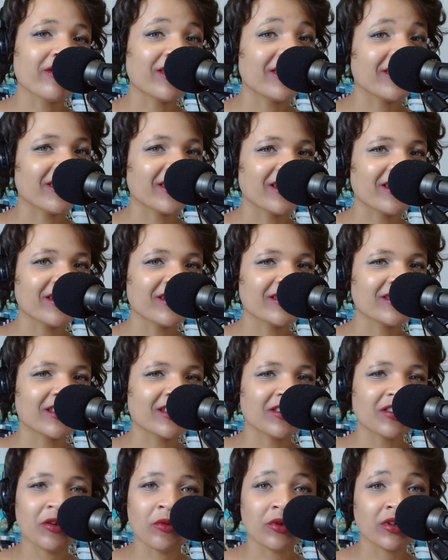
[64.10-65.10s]
things
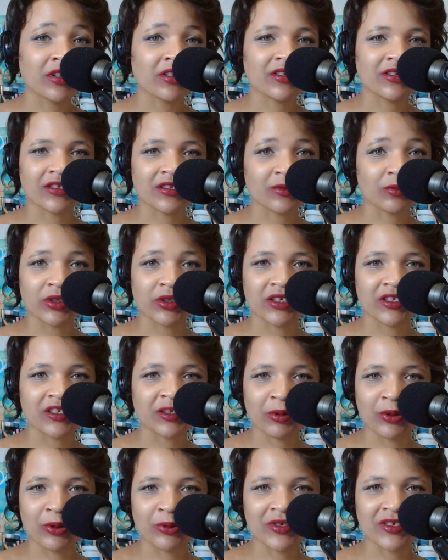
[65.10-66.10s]
that no one else is really
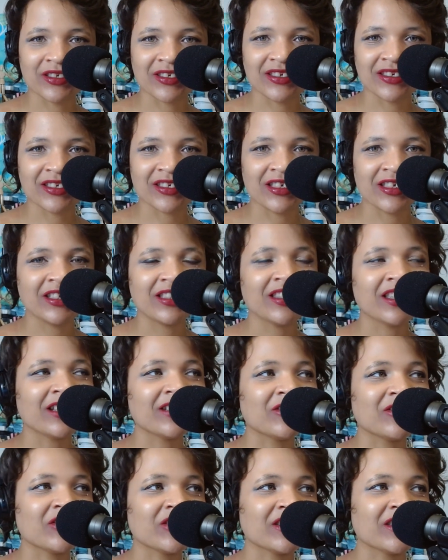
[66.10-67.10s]
supposed to see,
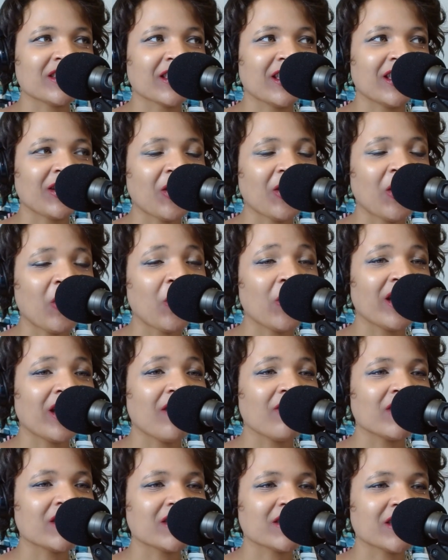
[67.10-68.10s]
that it's just like, oh, I
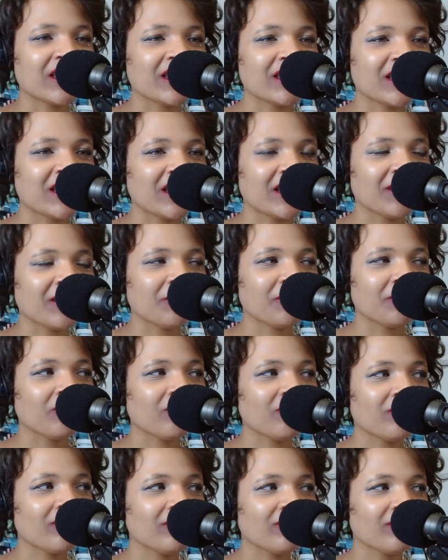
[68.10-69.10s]
have this idea,
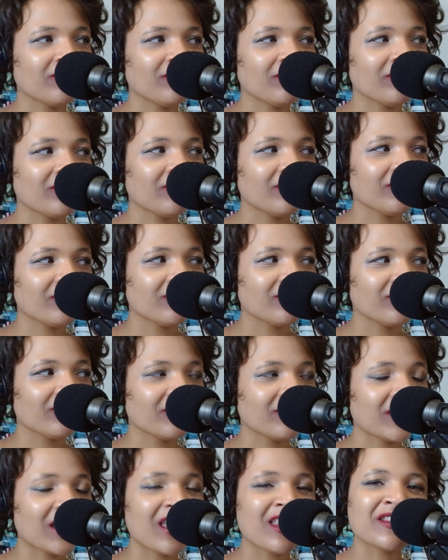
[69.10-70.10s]

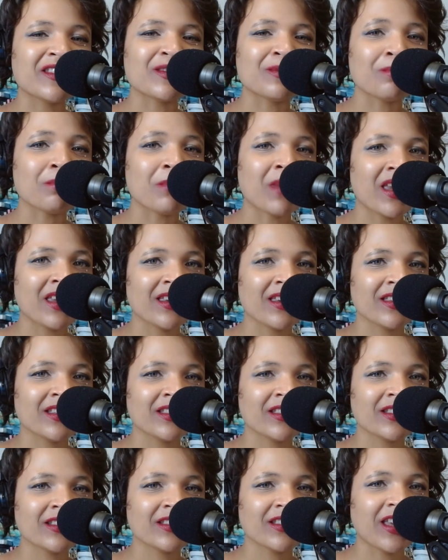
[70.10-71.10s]
let's make
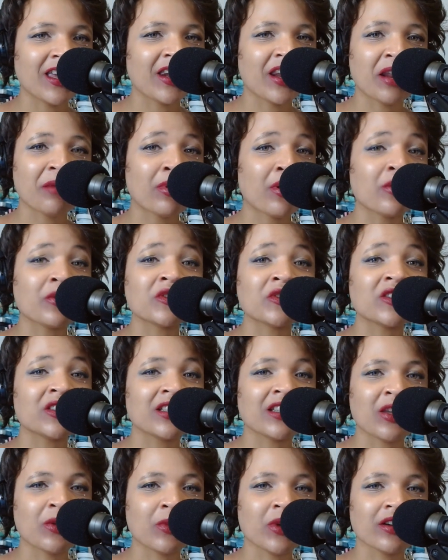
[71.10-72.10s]
it and not post
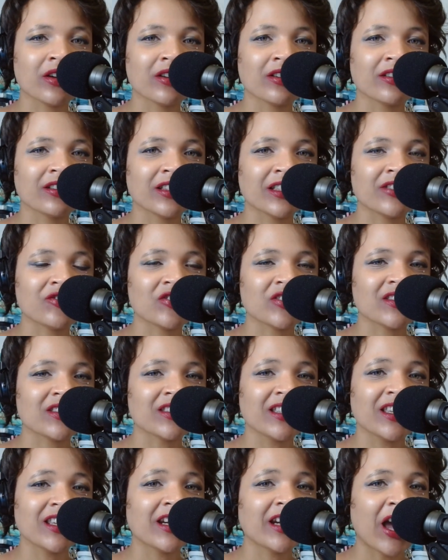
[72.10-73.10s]
it anywhere. Let's
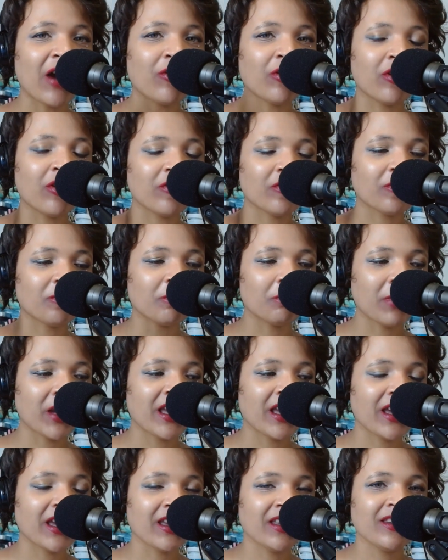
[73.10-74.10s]
just get it out of
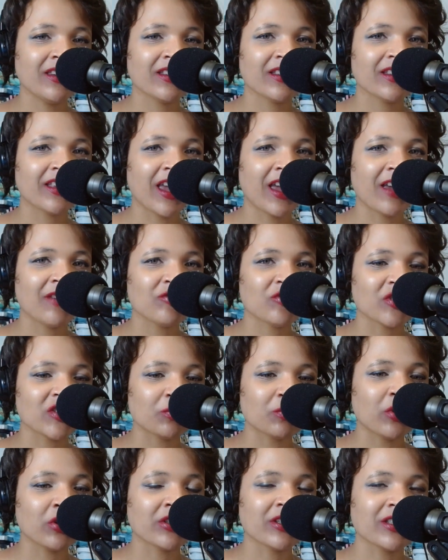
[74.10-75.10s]
my head and
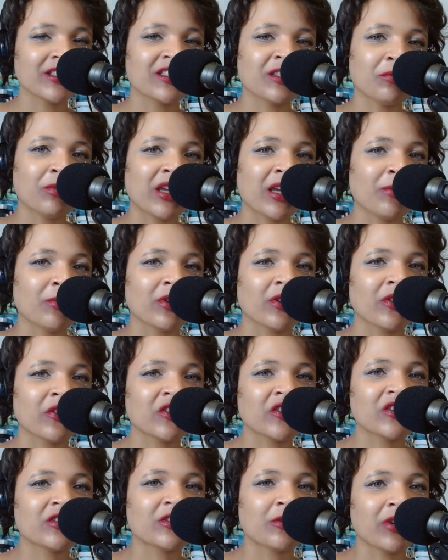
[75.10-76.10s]
just put it to
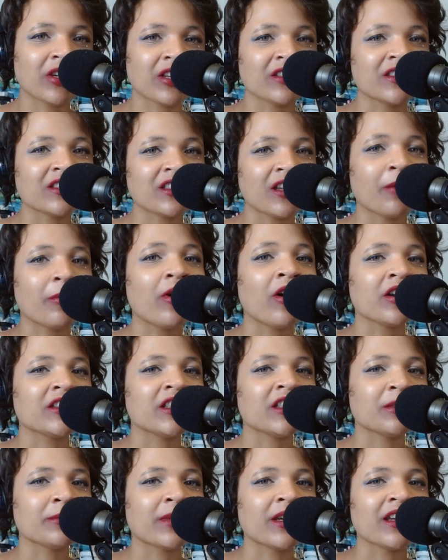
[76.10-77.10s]
paper so it can stop
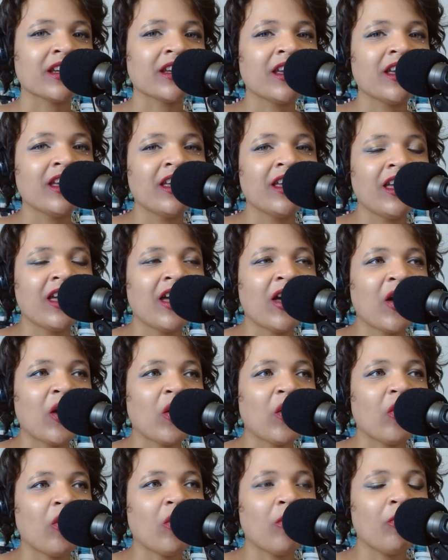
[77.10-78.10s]
haunting me.
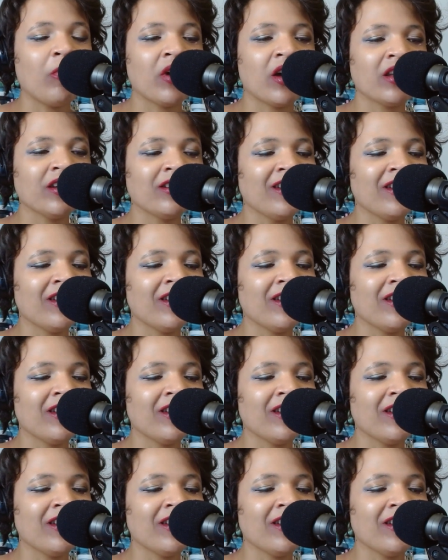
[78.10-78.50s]
But